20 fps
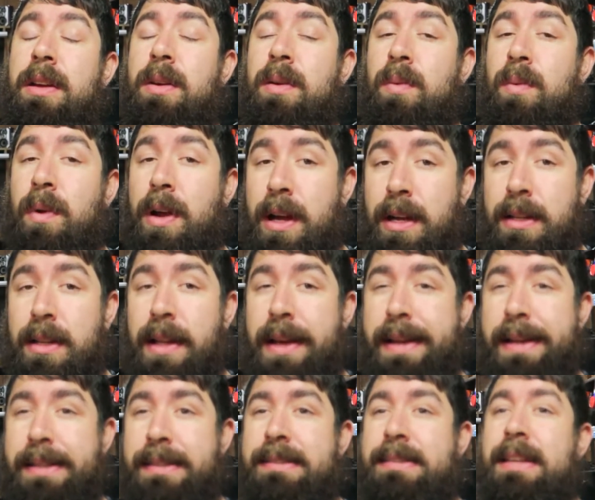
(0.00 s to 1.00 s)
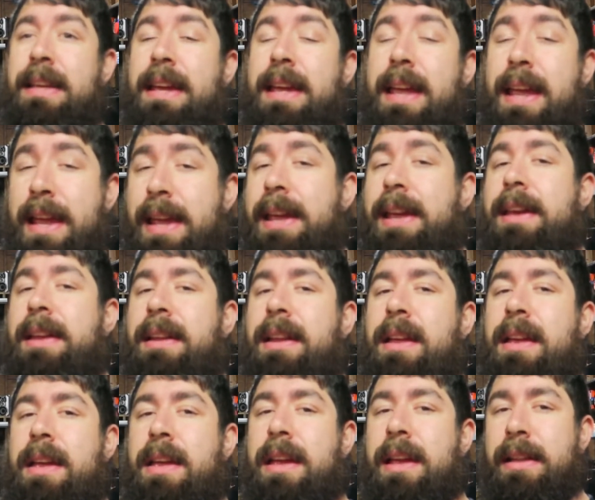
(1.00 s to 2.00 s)
rock lights
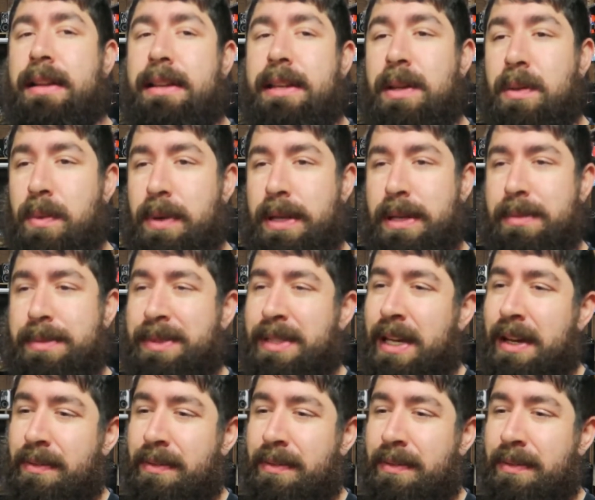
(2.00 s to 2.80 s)
and LED whips.